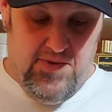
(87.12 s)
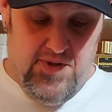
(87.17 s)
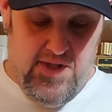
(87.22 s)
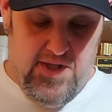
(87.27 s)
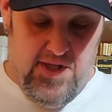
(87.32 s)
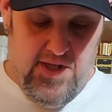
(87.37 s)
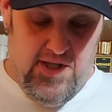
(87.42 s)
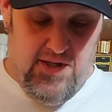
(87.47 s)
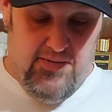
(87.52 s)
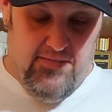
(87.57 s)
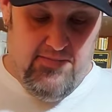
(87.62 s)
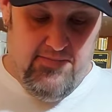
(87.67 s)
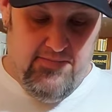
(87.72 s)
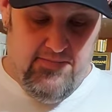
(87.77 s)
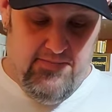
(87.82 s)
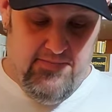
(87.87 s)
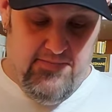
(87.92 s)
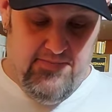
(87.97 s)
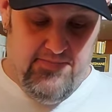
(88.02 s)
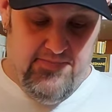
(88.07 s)
um,
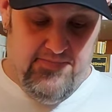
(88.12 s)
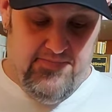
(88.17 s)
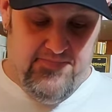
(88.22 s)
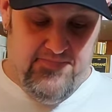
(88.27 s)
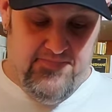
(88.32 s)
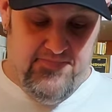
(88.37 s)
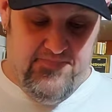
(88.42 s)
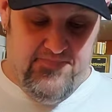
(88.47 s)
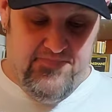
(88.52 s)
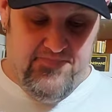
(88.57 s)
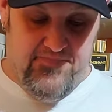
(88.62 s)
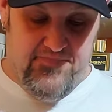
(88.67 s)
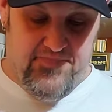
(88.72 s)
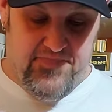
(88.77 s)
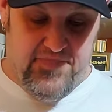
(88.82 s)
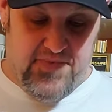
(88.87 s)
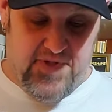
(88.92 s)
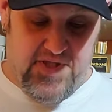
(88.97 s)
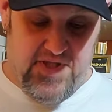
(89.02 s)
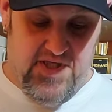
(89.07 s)

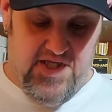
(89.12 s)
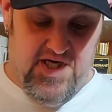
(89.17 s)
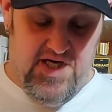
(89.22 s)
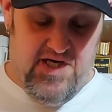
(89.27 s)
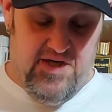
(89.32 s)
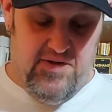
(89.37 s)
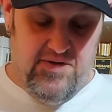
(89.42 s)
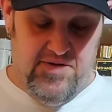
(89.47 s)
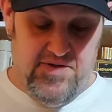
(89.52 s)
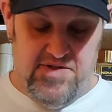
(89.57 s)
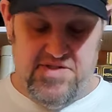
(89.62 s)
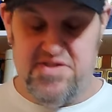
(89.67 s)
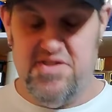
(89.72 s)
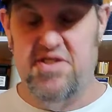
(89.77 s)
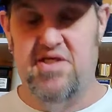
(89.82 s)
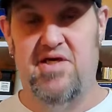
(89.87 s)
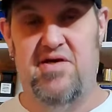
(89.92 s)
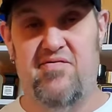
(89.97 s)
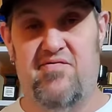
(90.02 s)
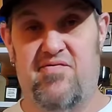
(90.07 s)
yeah, so
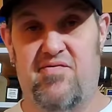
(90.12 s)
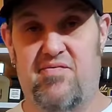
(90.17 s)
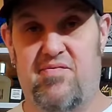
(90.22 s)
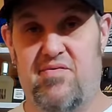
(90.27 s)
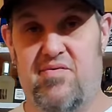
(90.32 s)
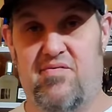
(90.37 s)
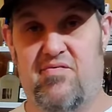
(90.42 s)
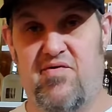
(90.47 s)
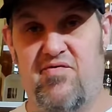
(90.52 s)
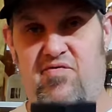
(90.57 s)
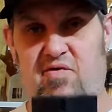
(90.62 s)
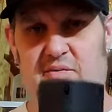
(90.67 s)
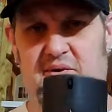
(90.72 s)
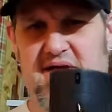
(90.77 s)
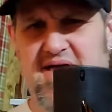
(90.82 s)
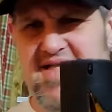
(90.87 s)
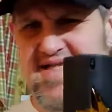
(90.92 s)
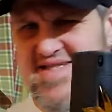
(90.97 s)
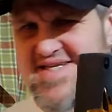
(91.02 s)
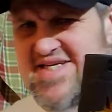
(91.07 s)
they've
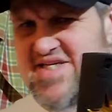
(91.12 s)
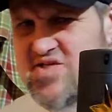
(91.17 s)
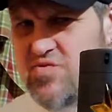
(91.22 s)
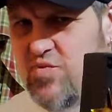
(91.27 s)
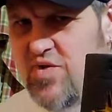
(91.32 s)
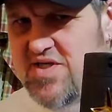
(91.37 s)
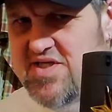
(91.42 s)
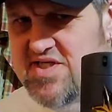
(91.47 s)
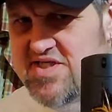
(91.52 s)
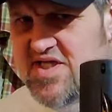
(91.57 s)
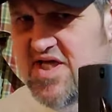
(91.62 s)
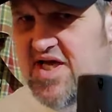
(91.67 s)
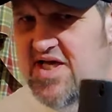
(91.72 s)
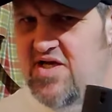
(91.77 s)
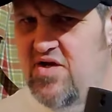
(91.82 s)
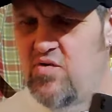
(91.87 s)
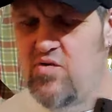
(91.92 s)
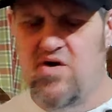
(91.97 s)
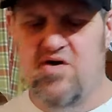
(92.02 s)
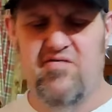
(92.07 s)
reformulated at least once that I
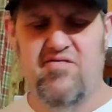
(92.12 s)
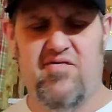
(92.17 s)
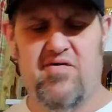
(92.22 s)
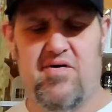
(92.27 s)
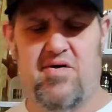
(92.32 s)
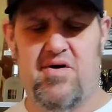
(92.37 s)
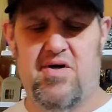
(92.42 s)
know of.